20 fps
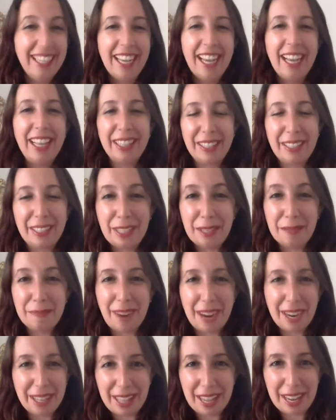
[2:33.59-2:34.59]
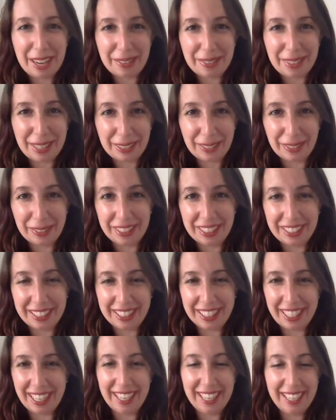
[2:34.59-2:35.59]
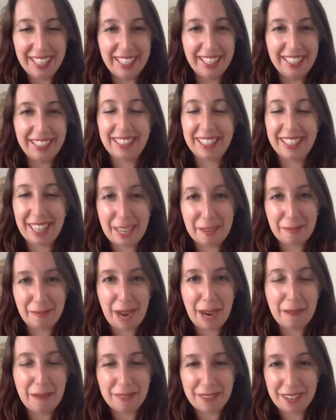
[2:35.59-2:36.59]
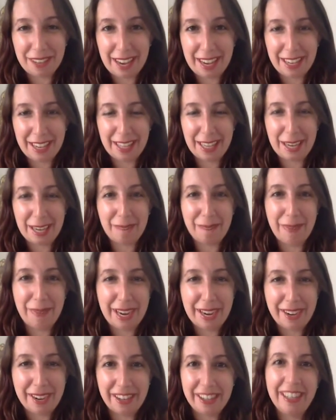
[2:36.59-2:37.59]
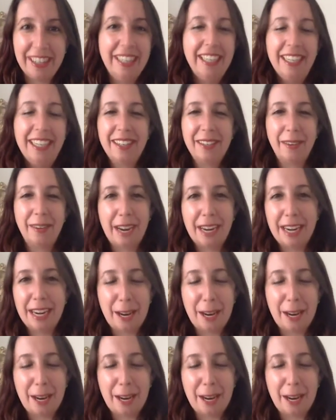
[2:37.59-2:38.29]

At least in my life, that's what it's like. It's like I'm hibernating like a bear, right?